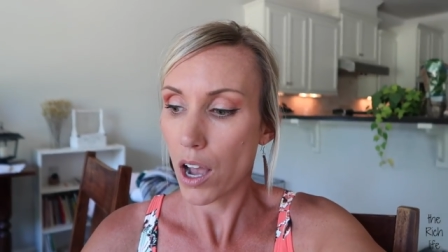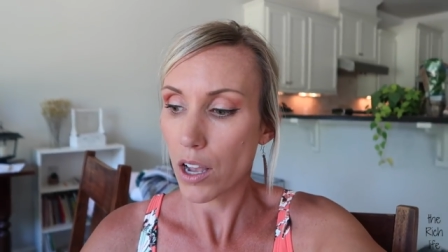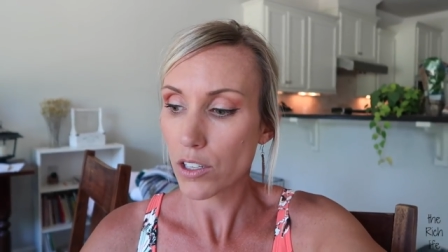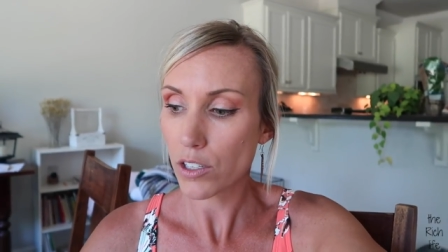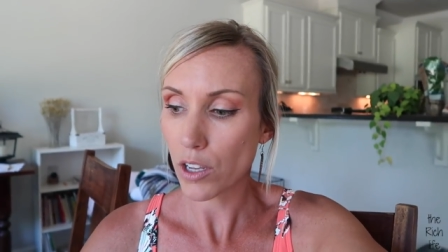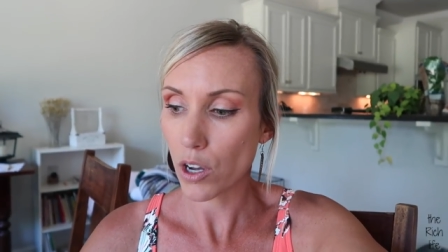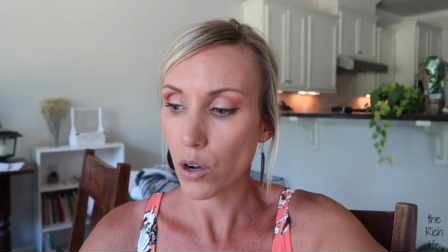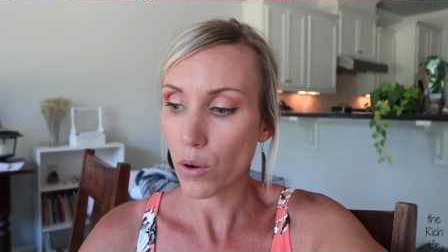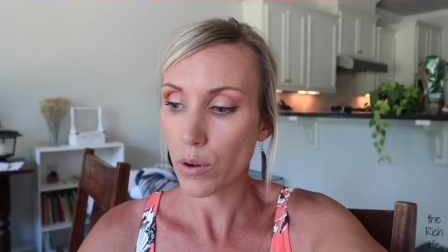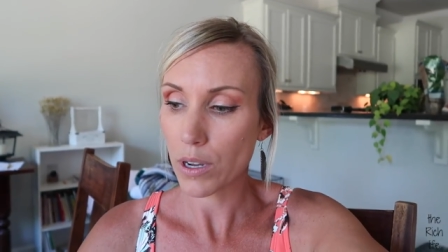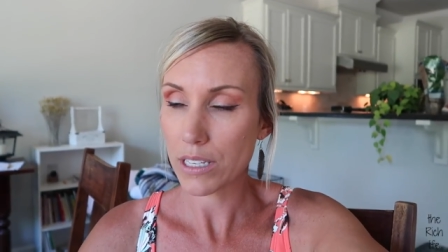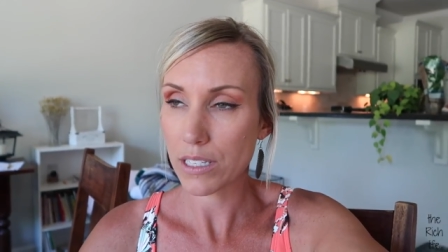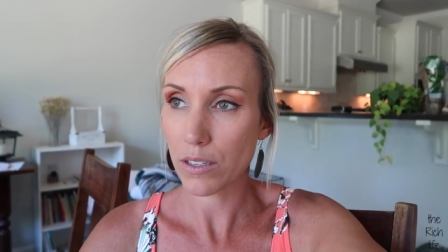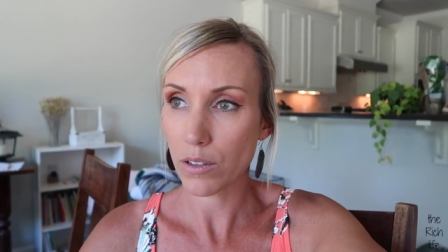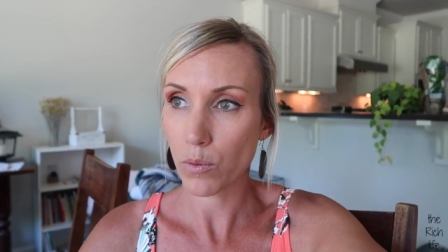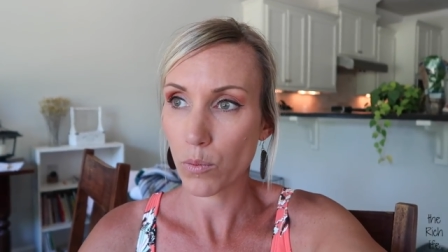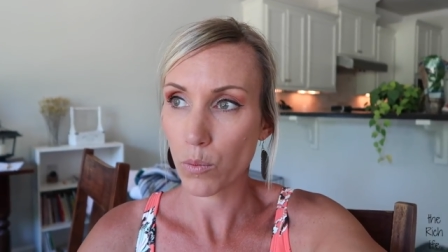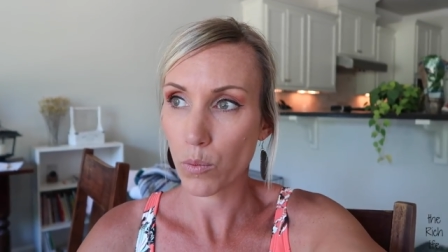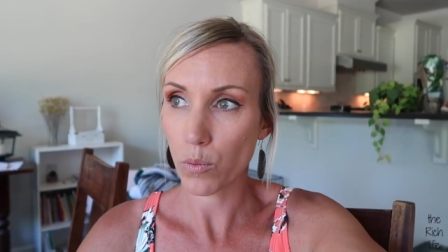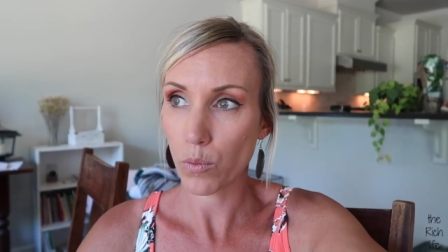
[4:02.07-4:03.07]
So his,
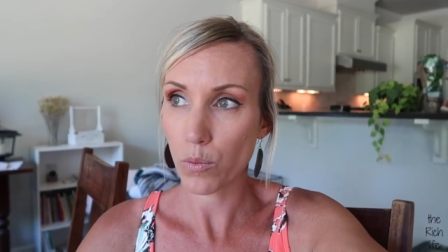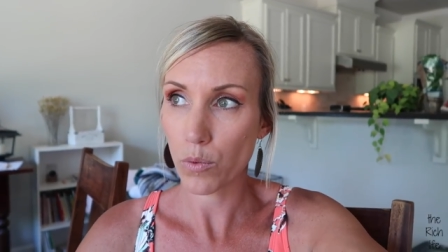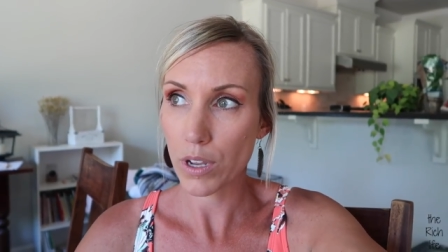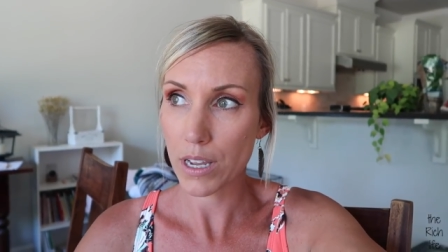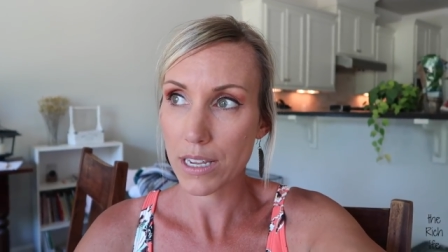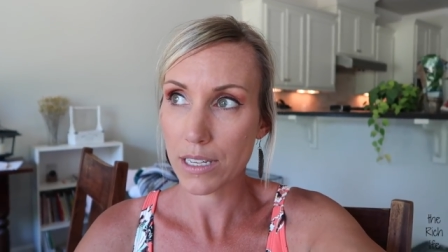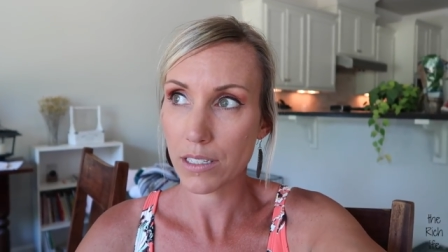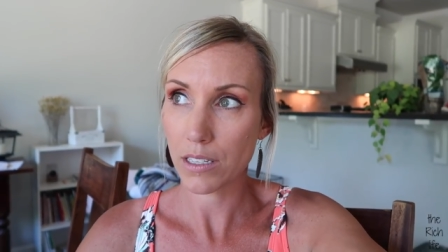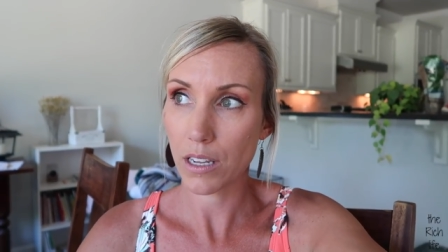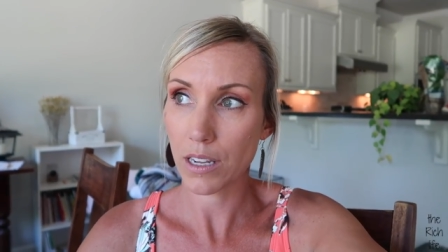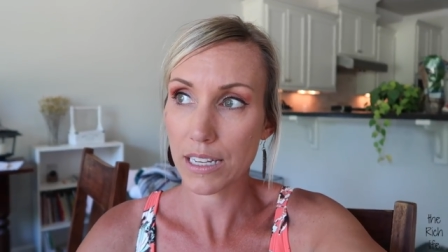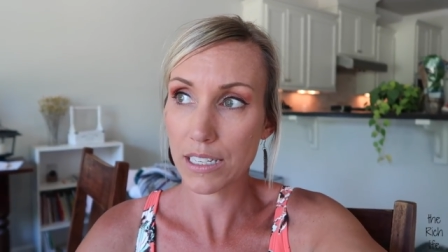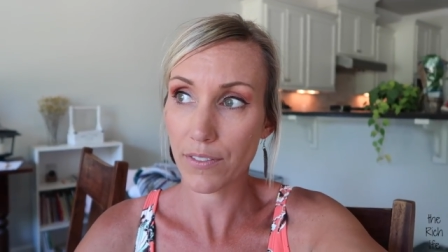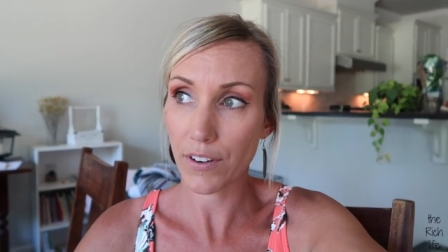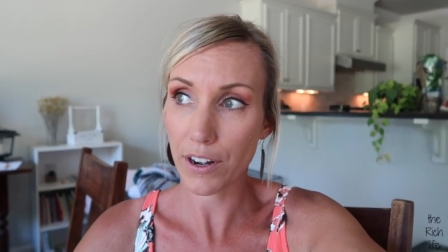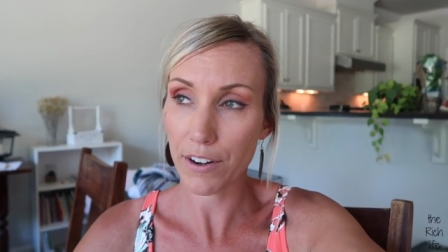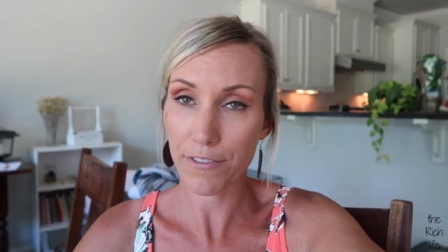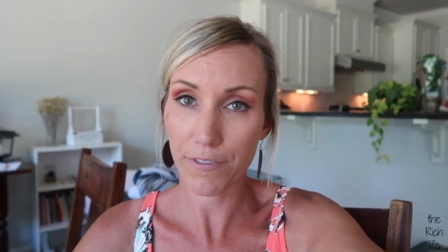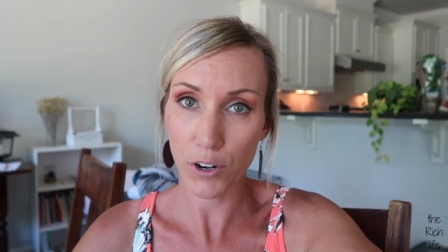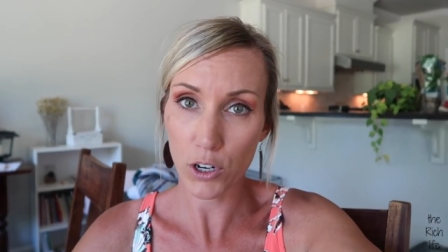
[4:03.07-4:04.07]
his, his
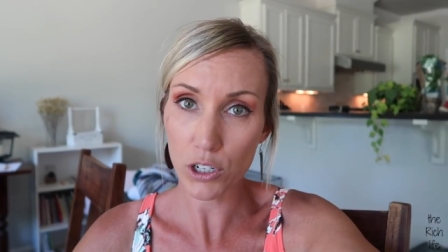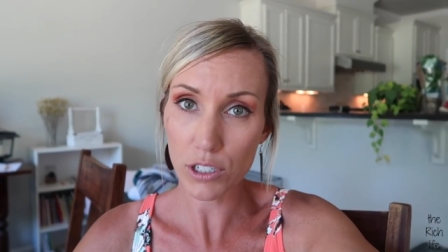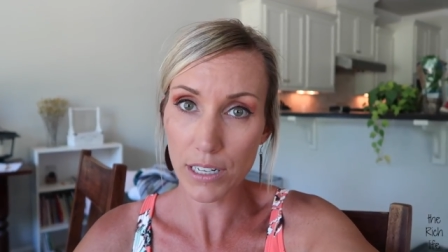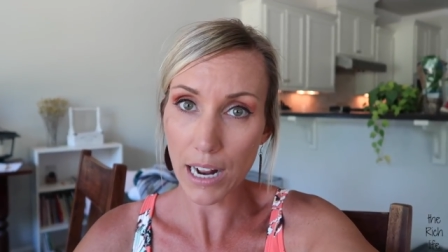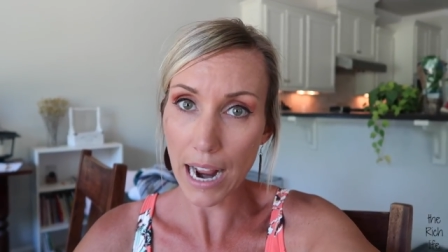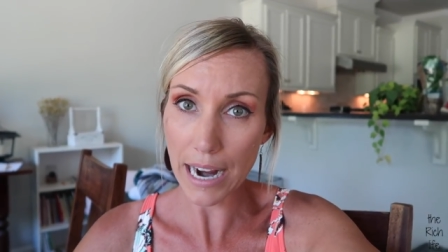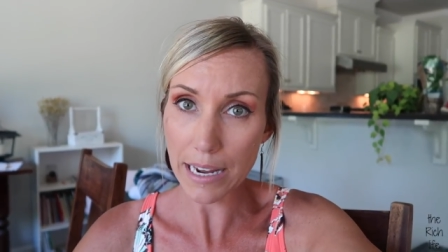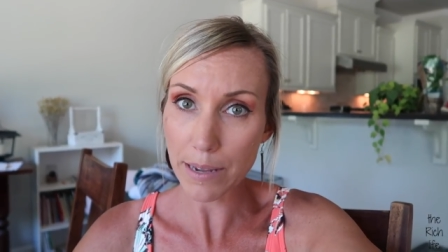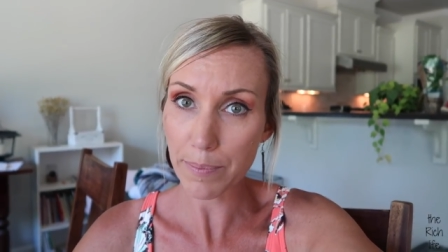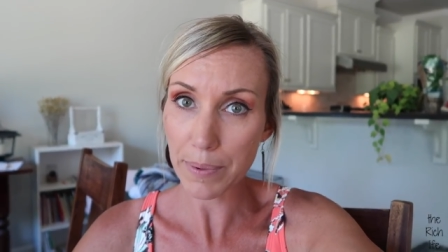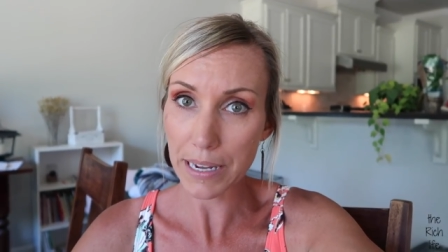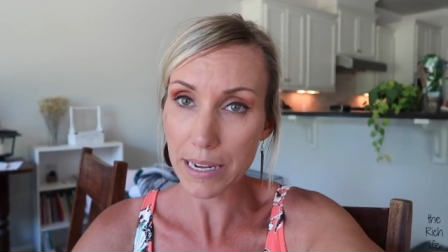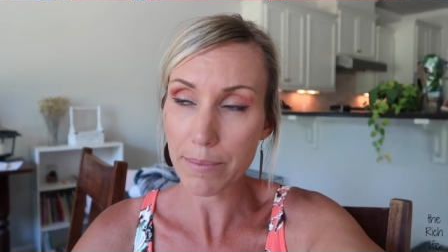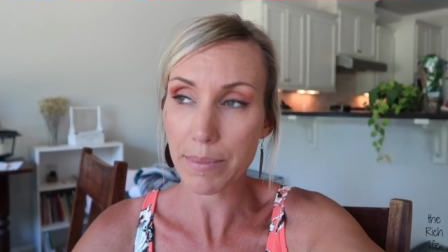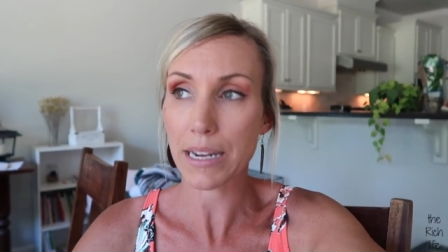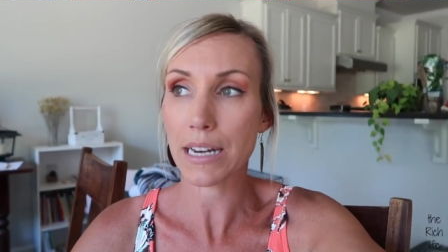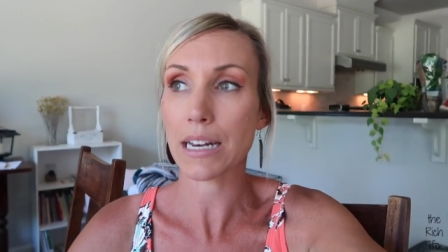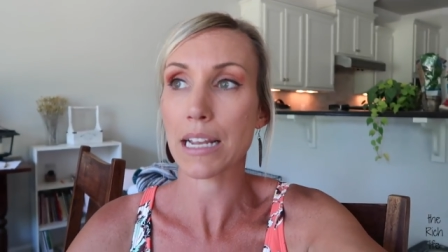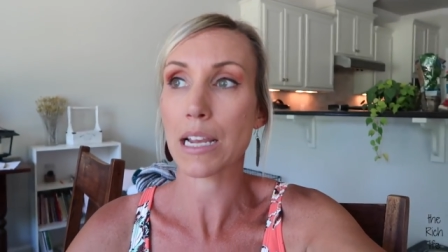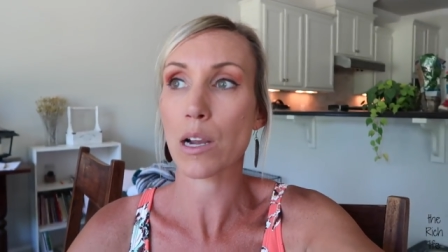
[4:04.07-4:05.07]
very first IEP
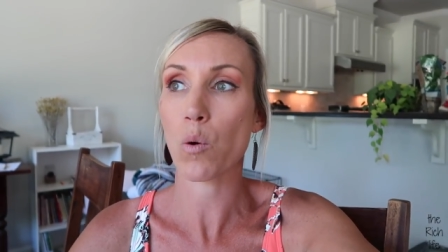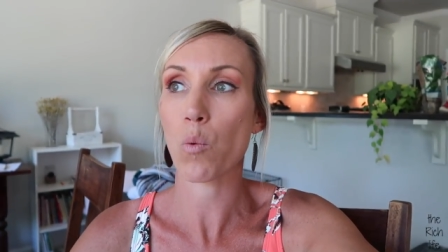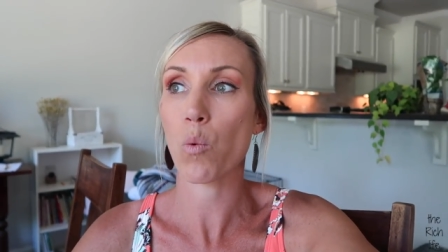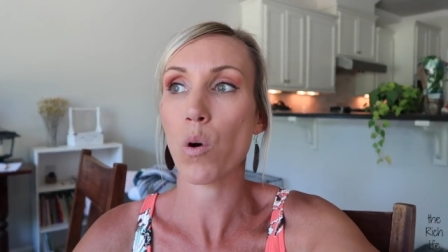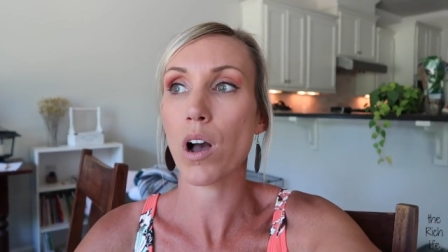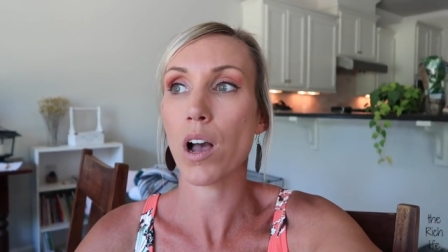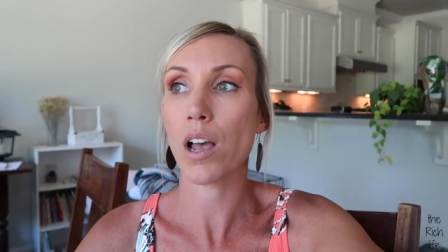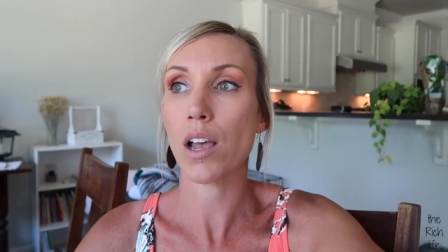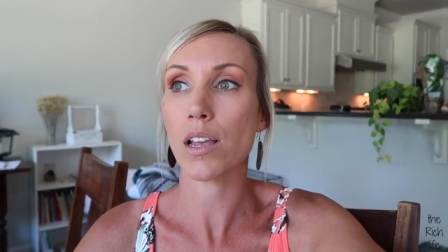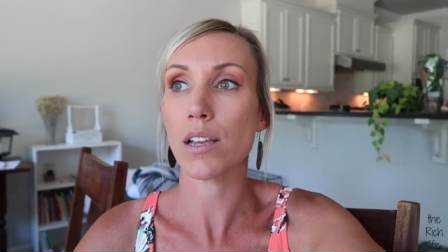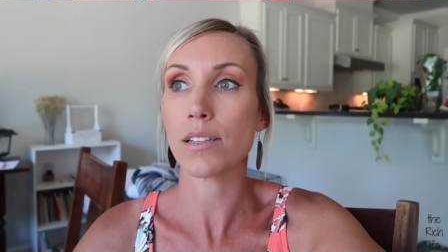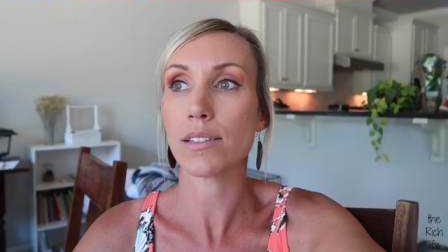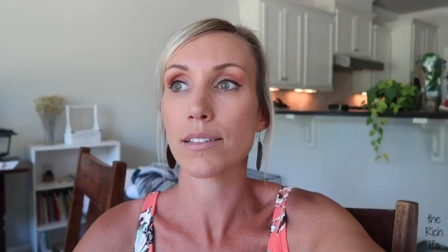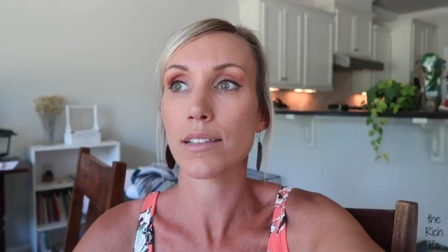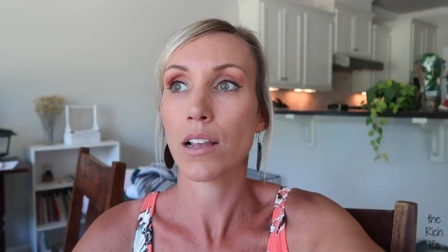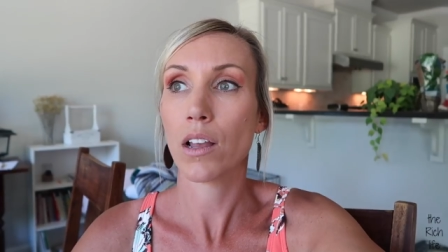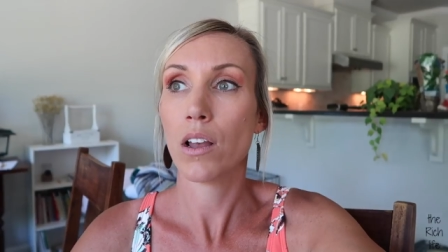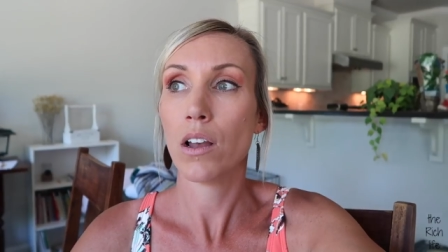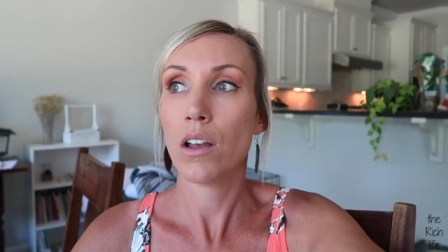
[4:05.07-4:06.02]
meeting was